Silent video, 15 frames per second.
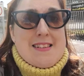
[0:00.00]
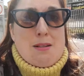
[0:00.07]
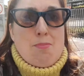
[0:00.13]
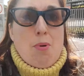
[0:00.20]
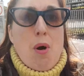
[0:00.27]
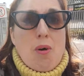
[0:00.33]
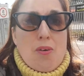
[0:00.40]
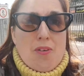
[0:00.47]

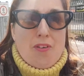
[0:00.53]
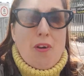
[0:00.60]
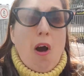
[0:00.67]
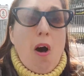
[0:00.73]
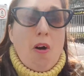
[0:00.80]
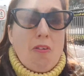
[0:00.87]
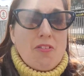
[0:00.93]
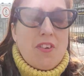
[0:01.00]
supports
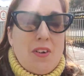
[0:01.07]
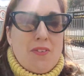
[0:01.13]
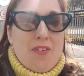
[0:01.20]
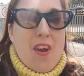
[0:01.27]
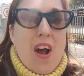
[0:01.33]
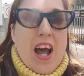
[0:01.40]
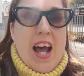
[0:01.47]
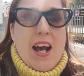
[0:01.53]
Coalville
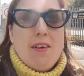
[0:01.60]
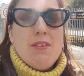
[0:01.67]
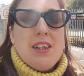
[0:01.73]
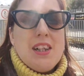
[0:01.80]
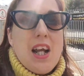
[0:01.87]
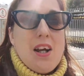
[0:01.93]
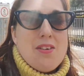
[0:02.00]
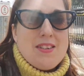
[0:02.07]
Town
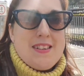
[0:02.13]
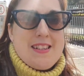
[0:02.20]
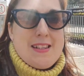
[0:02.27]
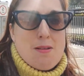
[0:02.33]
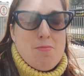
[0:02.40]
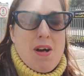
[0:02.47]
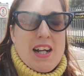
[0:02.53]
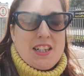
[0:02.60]
and goes to
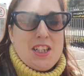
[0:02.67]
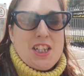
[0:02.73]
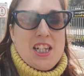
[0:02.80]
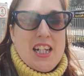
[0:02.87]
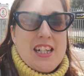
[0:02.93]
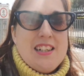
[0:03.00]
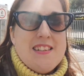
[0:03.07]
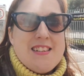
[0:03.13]
the
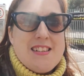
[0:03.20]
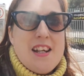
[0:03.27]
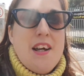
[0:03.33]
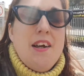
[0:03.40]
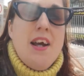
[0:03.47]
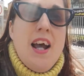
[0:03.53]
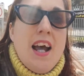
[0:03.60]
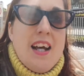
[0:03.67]
matches.
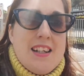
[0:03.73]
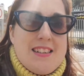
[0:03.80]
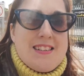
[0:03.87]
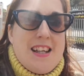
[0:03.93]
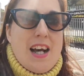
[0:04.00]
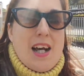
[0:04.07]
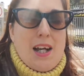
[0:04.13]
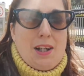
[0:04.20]

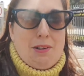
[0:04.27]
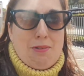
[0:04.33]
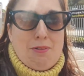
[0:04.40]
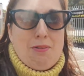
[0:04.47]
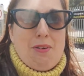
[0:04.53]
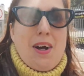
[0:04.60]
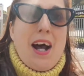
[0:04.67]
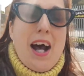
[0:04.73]
So
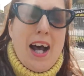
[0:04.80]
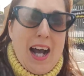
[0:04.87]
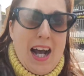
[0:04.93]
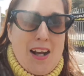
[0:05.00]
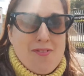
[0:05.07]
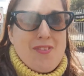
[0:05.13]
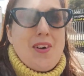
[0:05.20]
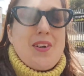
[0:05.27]

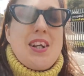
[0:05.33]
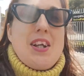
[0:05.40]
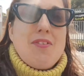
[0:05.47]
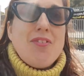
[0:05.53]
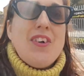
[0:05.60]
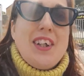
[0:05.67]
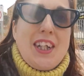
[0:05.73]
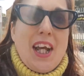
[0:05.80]
I've done it
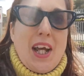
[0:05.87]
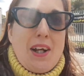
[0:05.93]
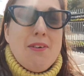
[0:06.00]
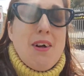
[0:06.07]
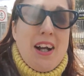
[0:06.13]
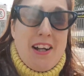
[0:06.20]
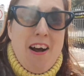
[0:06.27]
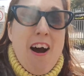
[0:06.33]
for you,
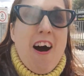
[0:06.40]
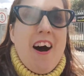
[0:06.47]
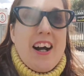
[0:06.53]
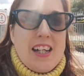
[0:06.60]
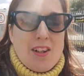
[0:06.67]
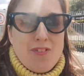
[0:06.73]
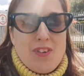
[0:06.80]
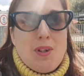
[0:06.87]
and hi,
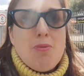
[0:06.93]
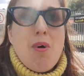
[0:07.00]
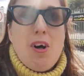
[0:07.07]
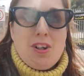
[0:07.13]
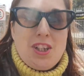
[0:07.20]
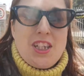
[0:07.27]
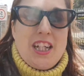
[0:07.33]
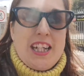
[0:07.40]
if you're
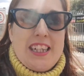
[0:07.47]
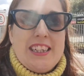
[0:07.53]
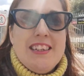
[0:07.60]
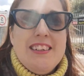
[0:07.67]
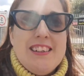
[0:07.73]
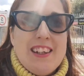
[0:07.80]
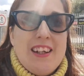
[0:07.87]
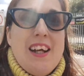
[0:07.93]

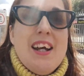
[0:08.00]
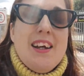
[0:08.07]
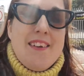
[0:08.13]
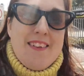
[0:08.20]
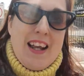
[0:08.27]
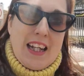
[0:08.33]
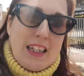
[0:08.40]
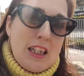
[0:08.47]
watching,
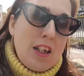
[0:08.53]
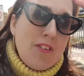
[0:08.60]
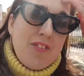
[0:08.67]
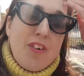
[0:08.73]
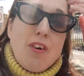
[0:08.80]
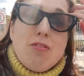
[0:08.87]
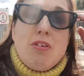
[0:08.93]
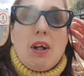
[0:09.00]
thank you
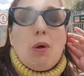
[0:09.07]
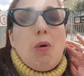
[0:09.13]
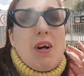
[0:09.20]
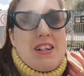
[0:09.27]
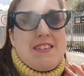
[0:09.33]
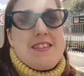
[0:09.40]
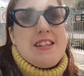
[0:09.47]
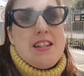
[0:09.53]
for
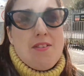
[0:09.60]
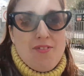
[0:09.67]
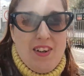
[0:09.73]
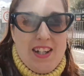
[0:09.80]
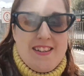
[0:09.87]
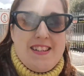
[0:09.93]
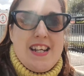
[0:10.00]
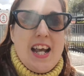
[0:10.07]
requesting the
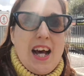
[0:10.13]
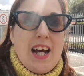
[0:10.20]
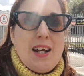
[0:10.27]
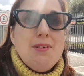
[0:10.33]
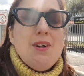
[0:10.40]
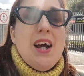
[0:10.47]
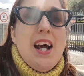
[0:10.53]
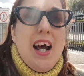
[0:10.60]
video.